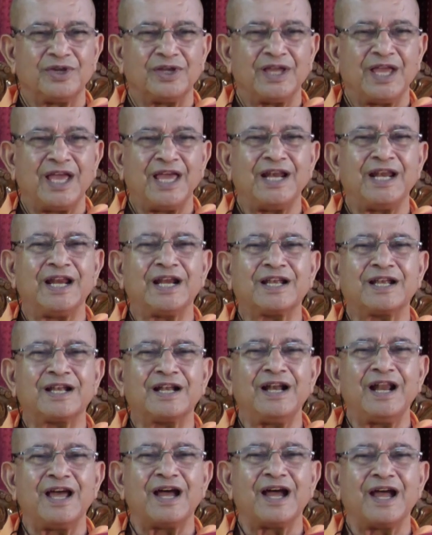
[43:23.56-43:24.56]
A
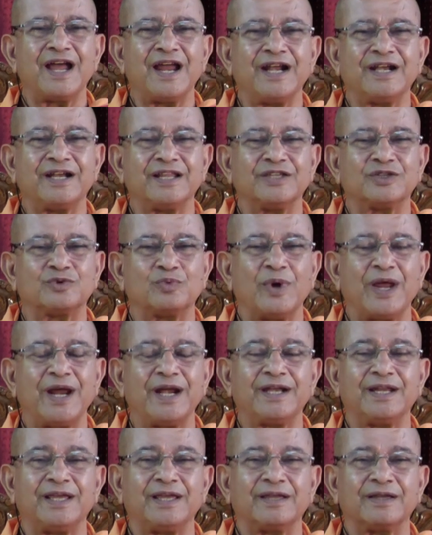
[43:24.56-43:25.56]
little ahead is
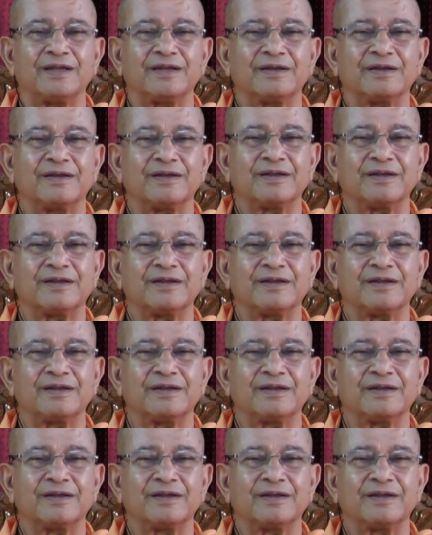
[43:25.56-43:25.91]
waiting